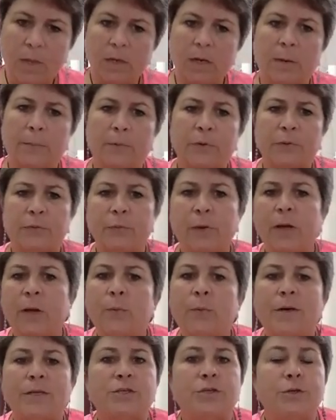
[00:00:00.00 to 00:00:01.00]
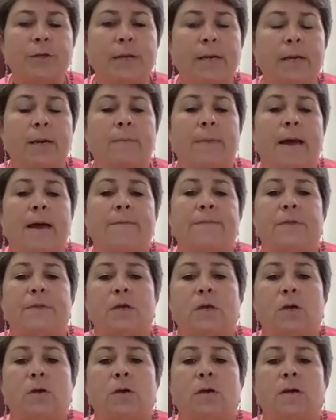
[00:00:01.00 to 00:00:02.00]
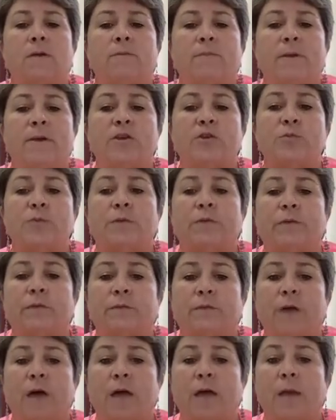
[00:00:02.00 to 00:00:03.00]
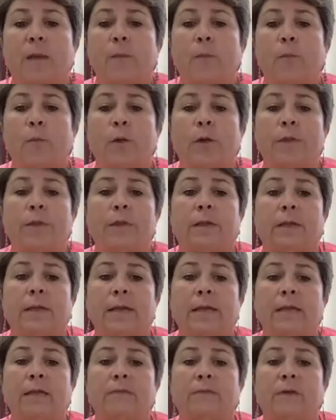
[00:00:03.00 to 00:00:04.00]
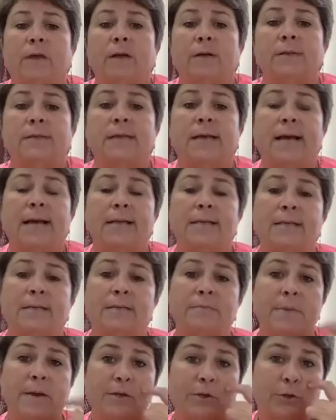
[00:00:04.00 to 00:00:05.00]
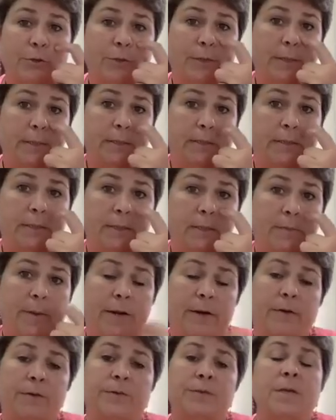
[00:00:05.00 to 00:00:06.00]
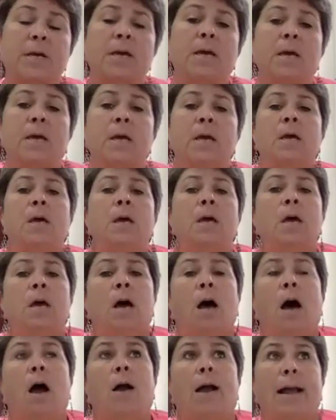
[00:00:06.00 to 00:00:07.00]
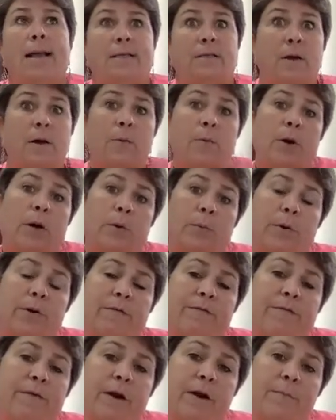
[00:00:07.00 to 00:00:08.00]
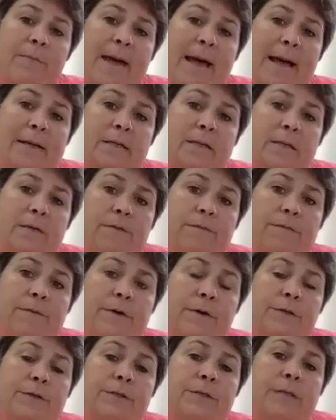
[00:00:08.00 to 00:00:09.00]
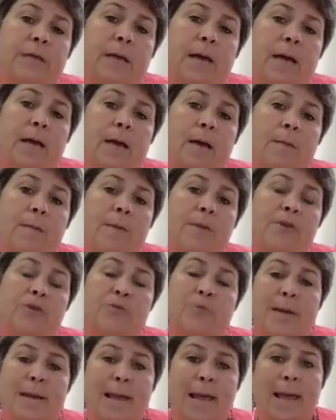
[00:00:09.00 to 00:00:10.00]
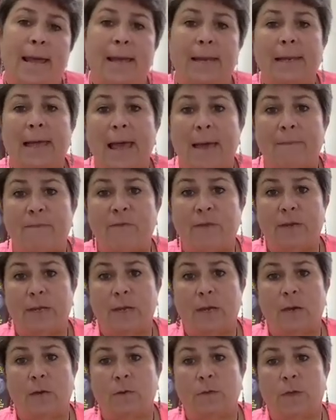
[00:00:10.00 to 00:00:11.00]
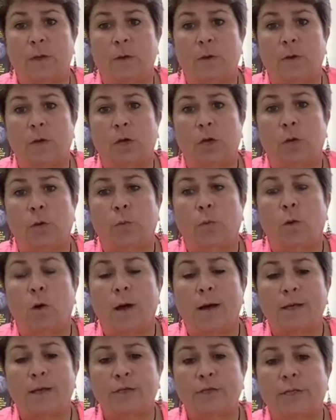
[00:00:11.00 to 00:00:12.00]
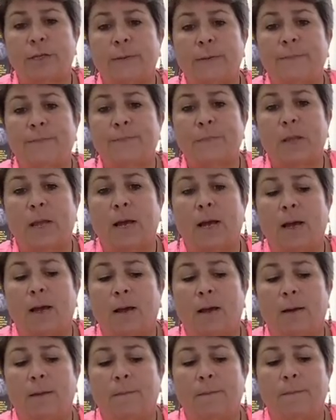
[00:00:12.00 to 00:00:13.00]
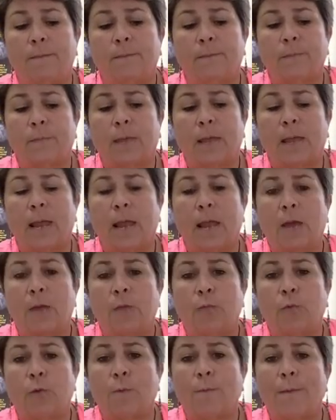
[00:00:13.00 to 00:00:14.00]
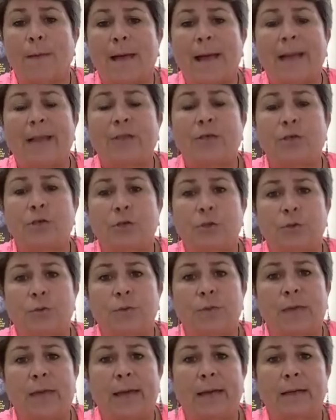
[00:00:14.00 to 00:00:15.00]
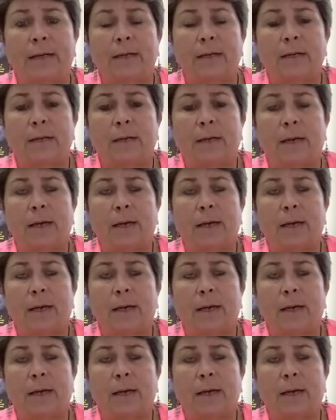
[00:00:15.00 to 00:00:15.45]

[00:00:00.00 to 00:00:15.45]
Number 3, what's unique about the unit of measurement for volume when the length of all sides is measured in centimeters? All right, so I want to refer back to the first Measurement A lab video that you watched and remind you that